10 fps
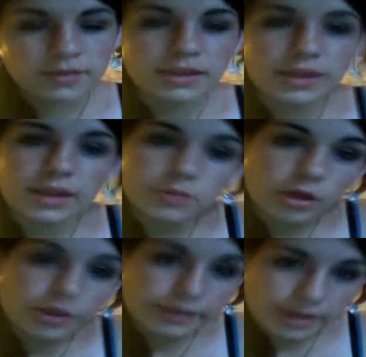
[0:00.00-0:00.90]
They named
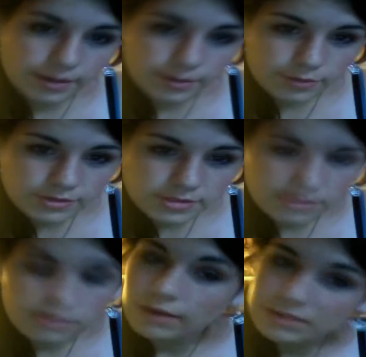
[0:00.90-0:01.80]
all the cameras,
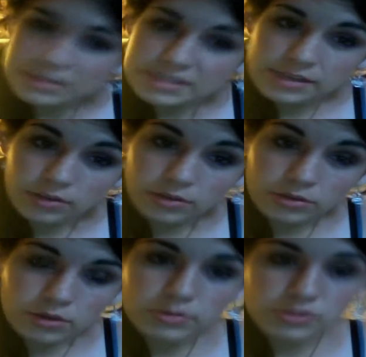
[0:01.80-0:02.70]
so obviously they'll
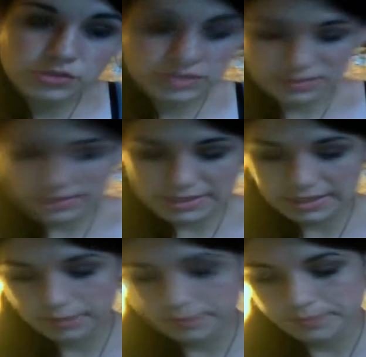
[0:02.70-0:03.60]
know which one's
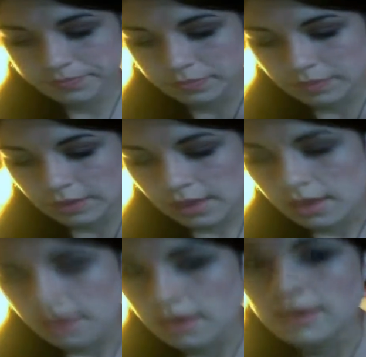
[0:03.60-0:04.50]
missing.
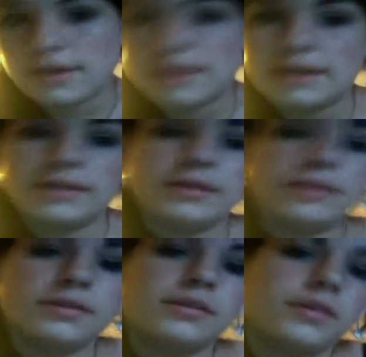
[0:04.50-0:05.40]

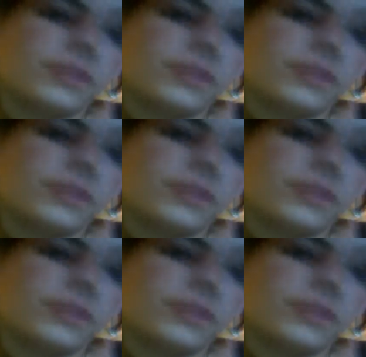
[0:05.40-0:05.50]
And